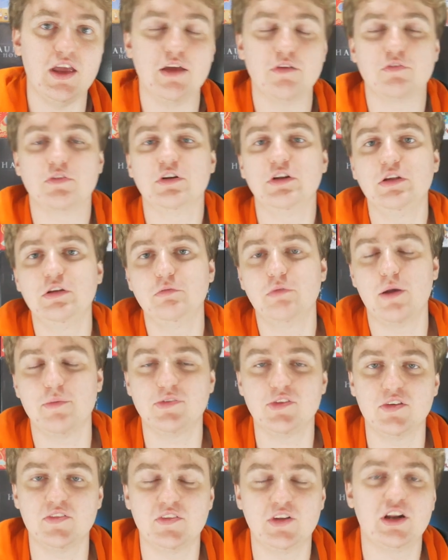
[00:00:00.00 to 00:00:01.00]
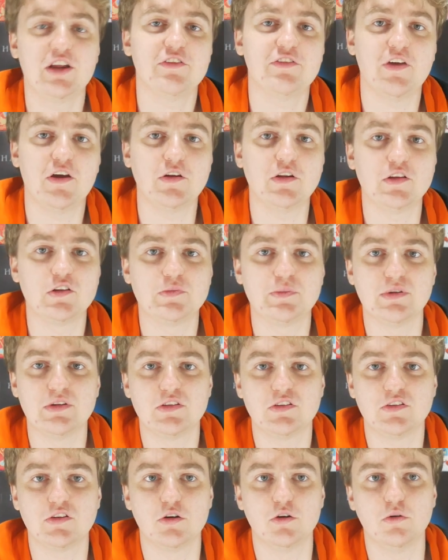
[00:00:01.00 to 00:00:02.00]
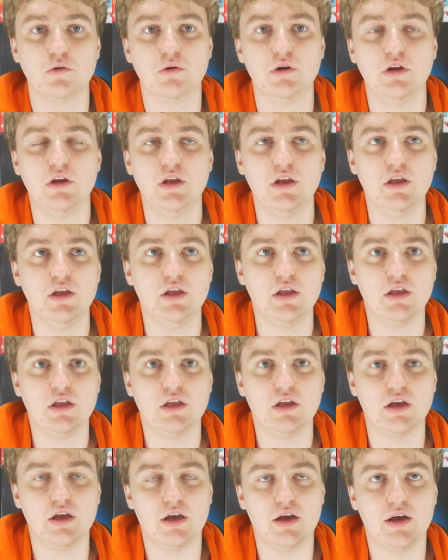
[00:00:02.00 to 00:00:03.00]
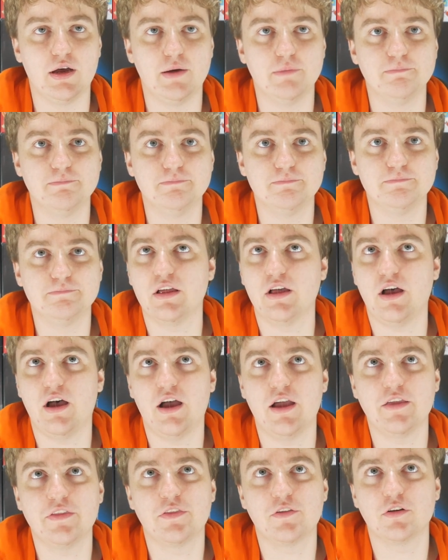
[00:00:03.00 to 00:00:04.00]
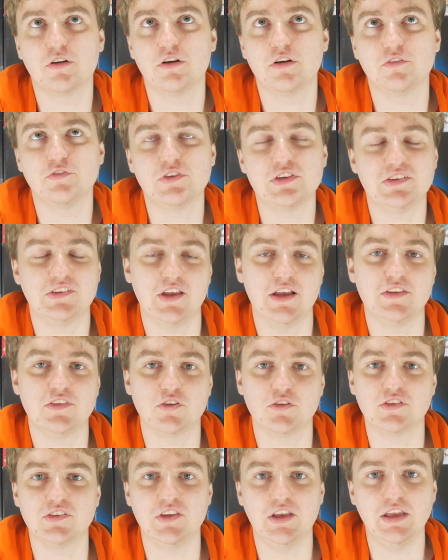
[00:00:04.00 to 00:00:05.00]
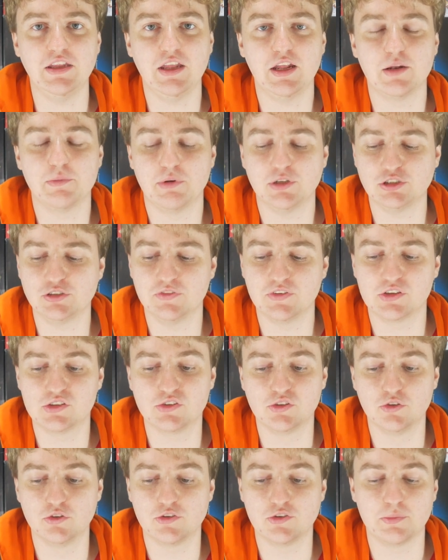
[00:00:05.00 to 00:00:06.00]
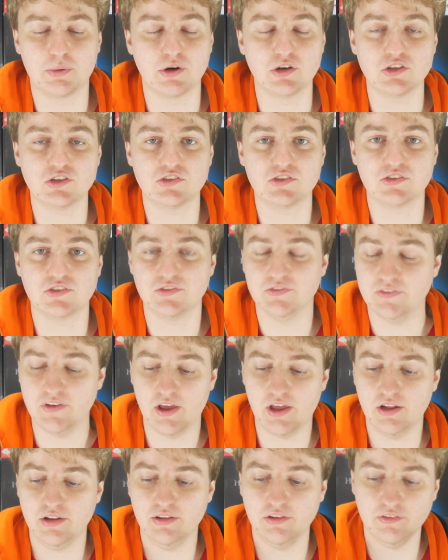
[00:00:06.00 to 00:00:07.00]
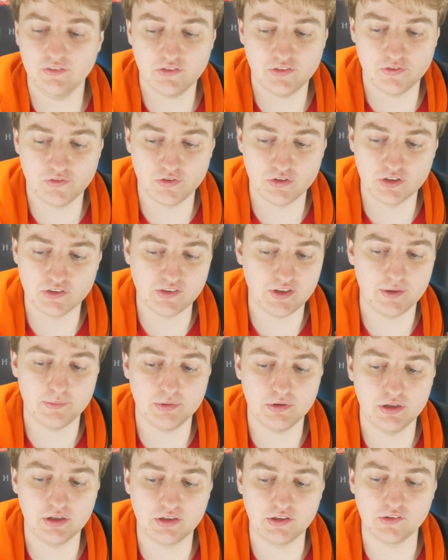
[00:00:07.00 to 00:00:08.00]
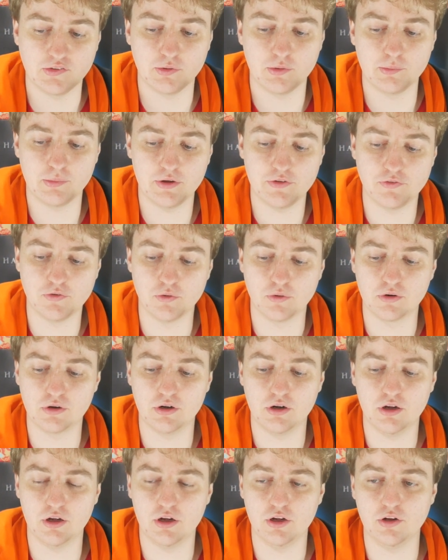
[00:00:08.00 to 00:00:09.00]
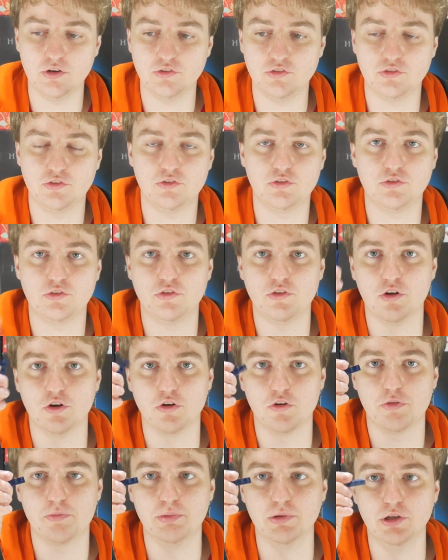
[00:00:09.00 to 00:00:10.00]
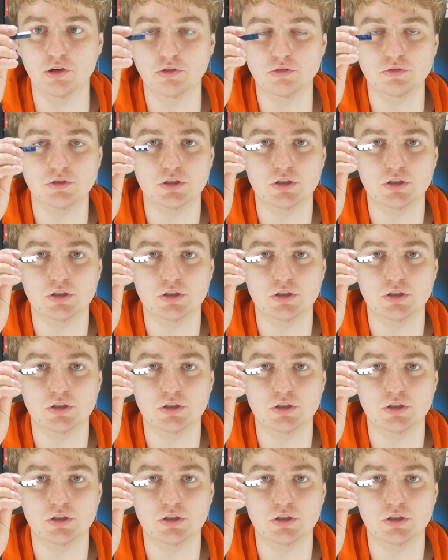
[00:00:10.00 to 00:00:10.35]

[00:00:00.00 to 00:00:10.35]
Every website that I found has been so, either the sites are saying that a bunch of exclusive parts that, for example, like this 1x4 Earth Blue,